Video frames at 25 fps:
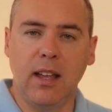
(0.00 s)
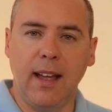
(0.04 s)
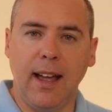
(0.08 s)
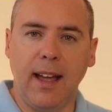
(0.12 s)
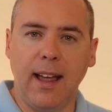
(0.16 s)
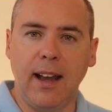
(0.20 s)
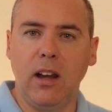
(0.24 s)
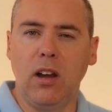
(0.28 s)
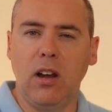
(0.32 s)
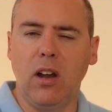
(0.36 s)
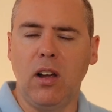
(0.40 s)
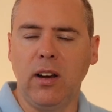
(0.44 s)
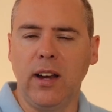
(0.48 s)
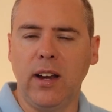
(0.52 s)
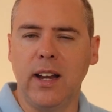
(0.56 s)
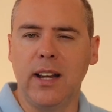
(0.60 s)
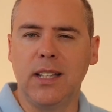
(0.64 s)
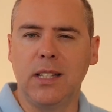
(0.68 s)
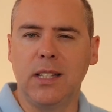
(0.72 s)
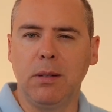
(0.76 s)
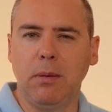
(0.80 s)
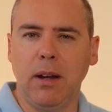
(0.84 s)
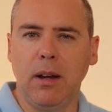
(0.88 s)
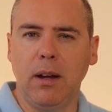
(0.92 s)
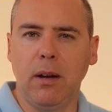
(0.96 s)
and log
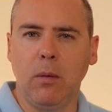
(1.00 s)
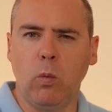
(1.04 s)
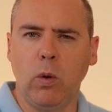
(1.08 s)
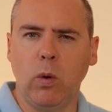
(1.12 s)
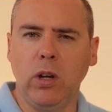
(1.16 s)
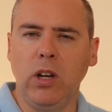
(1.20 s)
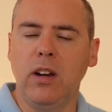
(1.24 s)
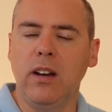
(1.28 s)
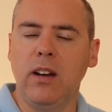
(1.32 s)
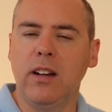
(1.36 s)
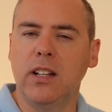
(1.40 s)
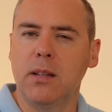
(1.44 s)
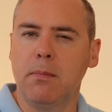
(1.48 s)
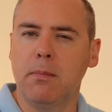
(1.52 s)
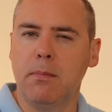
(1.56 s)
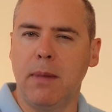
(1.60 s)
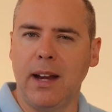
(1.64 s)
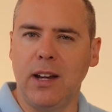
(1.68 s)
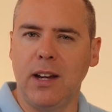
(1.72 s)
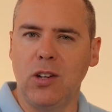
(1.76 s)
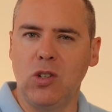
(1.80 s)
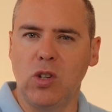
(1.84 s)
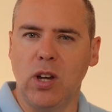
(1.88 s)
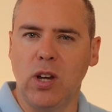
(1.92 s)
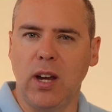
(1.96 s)
into it when you need to
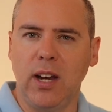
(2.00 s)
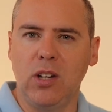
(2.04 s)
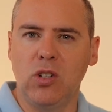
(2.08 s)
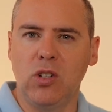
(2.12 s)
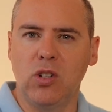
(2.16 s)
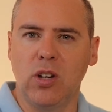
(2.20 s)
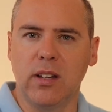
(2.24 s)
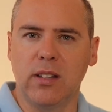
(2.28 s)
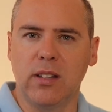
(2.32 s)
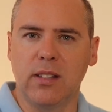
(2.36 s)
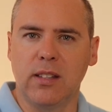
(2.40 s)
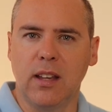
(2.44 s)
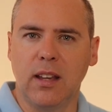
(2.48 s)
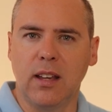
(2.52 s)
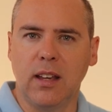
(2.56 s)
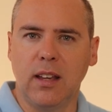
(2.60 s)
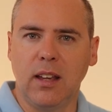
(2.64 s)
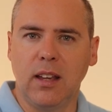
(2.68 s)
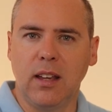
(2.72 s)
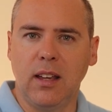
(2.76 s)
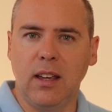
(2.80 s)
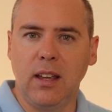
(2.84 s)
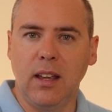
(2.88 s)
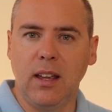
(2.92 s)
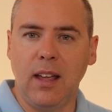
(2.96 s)
make changes.
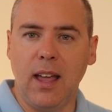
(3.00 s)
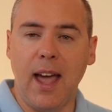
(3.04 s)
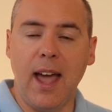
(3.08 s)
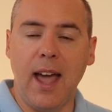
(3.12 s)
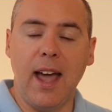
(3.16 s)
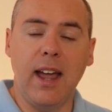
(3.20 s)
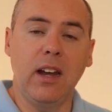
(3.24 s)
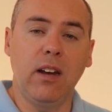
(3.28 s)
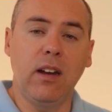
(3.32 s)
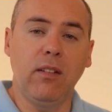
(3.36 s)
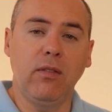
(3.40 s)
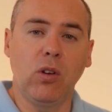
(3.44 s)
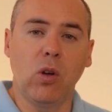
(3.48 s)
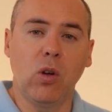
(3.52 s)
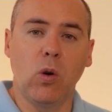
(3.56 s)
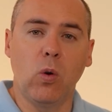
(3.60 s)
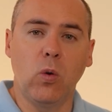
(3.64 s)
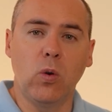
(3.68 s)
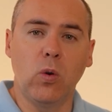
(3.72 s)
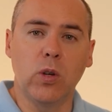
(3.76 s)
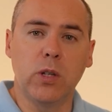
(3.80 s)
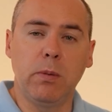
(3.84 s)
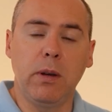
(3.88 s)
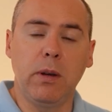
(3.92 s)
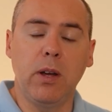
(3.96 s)
And of
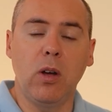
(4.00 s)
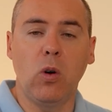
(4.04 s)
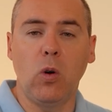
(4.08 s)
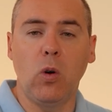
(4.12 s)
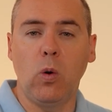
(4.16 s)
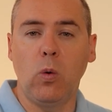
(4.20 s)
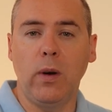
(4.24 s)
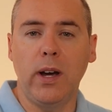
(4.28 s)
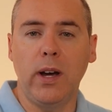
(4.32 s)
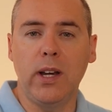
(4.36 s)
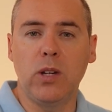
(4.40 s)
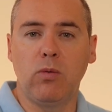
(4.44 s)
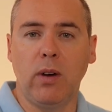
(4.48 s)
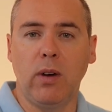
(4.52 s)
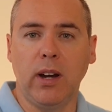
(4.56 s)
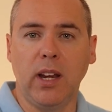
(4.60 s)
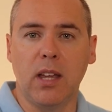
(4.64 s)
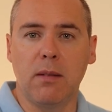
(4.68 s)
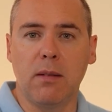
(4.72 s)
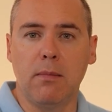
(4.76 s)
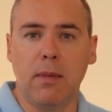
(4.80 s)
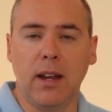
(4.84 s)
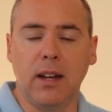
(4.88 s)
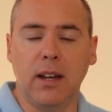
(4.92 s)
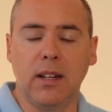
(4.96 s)
course, we always
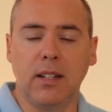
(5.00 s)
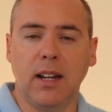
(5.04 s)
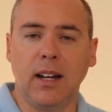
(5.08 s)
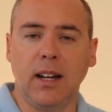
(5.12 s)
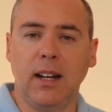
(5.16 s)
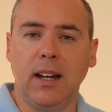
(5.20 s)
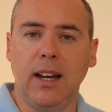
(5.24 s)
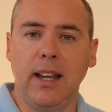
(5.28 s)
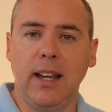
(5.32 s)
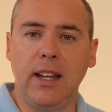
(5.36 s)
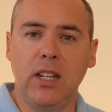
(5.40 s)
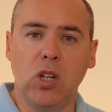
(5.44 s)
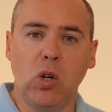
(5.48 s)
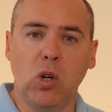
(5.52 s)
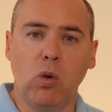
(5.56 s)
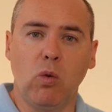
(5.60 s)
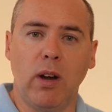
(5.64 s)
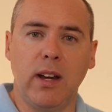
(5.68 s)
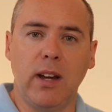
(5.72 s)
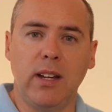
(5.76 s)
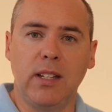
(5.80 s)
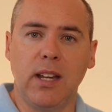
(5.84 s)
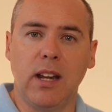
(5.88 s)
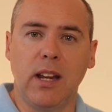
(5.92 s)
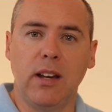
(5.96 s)
recommend at least
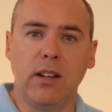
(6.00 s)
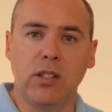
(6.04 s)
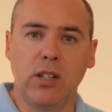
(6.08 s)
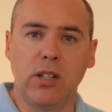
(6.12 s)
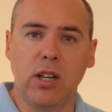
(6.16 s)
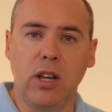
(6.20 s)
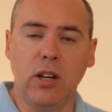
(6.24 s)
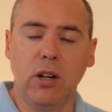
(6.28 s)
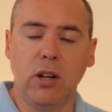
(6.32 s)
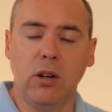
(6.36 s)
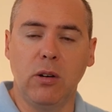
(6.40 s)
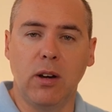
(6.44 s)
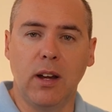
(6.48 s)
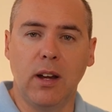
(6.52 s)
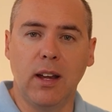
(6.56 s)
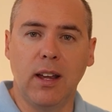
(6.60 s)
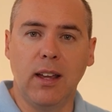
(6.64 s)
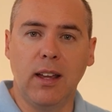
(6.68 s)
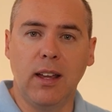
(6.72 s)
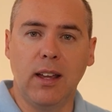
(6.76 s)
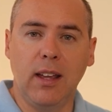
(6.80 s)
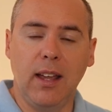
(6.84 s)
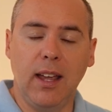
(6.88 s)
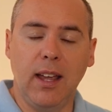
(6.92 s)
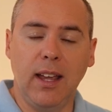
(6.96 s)
creating two.
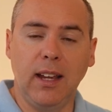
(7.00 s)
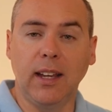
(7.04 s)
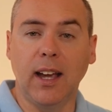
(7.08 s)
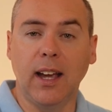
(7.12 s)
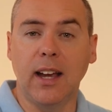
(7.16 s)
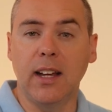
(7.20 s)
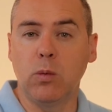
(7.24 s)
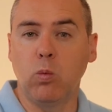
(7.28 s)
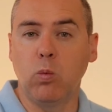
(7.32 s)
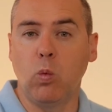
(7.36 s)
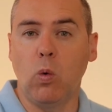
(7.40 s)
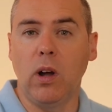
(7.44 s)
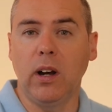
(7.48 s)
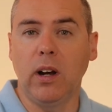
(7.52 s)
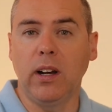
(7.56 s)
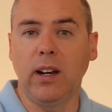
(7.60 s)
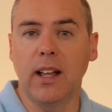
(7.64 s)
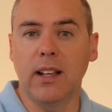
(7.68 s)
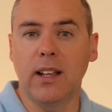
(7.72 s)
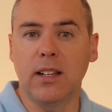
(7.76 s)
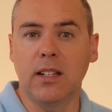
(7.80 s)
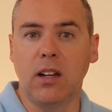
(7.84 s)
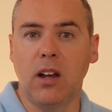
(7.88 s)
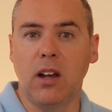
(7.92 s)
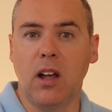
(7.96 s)
In case one
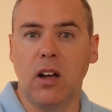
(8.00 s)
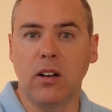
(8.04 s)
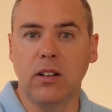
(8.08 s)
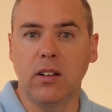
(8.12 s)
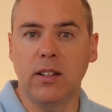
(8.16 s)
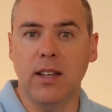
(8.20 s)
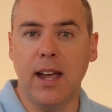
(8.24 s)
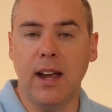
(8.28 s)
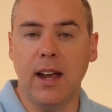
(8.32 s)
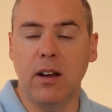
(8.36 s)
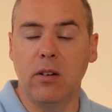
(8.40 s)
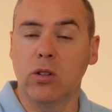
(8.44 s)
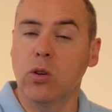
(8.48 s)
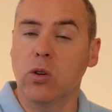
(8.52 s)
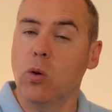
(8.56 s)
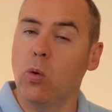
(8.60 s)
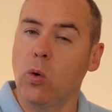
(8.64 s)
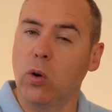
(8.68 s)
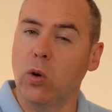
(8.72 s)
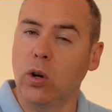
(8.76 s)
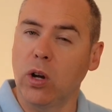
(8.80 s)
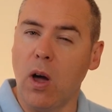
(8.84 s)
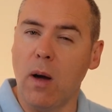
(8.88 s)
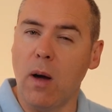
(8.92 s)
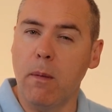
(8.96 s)
gets locked out
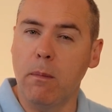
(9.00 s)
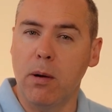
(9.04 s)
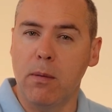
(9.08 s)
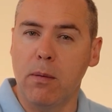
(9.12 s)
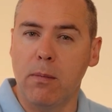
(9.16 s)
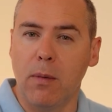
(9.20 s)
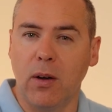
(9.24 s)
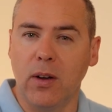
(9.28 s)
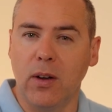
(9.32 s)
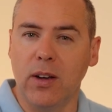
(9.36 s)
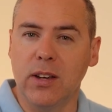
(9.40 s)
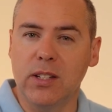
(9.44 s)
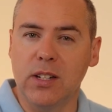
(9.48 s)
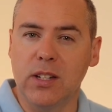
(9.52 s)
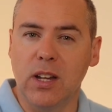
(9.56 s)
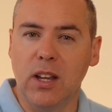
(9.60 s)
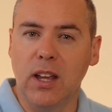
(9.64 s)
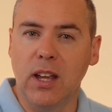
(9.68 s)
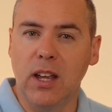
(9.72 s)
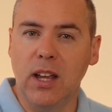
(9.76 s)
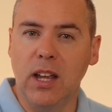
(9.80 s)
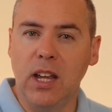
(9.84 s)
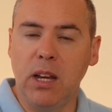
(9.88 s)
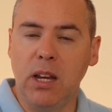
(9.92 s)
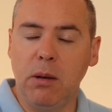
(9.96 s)
or compromised,
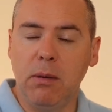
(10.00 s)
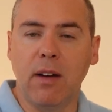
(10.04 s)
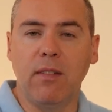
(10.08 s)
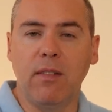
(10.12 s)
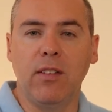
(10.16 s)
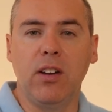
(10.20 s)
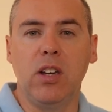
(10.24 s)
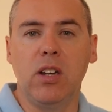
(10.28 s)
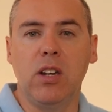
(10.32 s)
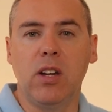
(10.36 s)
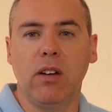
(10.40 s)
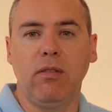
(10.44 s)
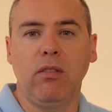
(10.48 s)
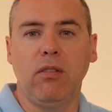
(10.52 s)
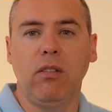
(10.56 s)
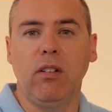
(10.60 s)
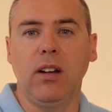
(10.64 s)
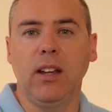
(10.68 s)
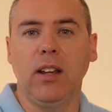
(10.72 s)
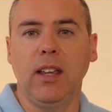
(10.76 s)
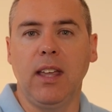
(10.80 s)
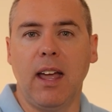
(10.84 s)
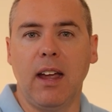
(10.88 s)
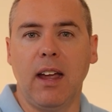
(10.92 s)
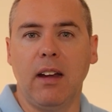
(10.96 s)
you have another
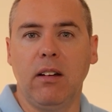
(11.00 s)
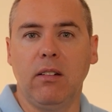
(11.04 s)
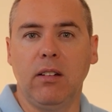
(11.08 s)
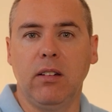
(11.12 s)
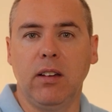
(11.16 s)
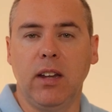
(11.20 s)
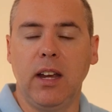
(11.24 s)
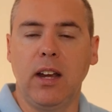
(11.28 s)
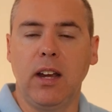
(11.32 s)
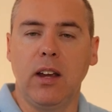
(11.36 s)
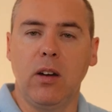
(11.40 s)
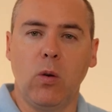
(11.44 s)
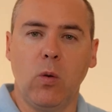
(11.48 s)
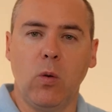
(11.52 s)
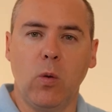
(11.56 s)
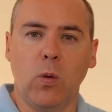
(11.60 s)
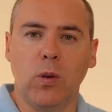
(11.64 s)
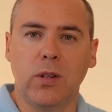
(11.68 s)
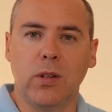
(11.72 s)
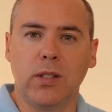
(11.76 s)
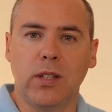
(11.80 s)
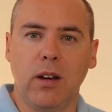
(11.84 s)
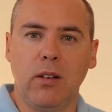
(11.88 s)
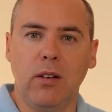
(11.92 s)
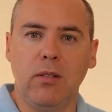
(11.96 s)
account that you can
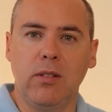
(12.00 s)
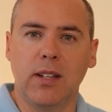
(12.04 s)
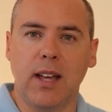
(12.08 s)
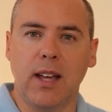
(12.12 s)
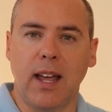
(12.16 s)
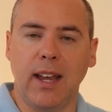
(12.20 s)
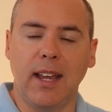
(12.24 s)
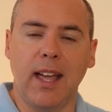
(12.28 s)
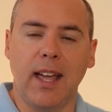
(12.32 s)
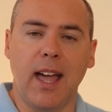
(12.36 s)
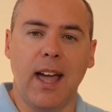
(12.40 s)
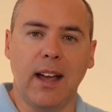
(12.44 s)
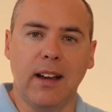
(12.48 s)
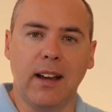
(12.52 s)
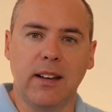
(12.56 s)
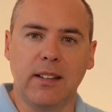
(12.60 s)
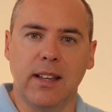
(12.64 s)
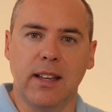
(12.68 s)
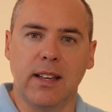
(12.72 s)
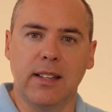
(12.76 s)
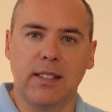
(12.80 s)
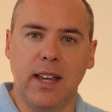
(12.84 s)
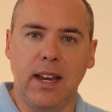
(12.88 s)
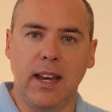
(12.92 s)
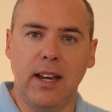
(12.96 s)
also take
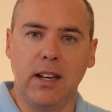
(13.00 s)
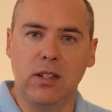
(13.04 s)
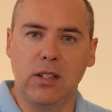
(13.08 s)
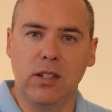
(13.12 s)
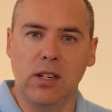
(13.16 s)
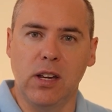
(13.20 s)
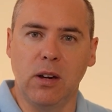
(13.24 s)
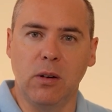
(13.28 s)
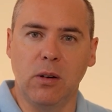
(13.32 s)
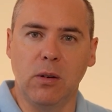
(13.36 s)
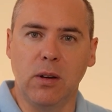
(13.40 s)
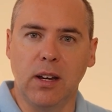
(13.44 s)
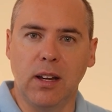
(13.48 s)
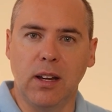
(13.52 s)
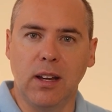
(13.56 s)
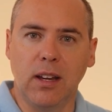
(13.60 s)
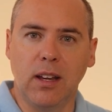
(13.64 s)
access into.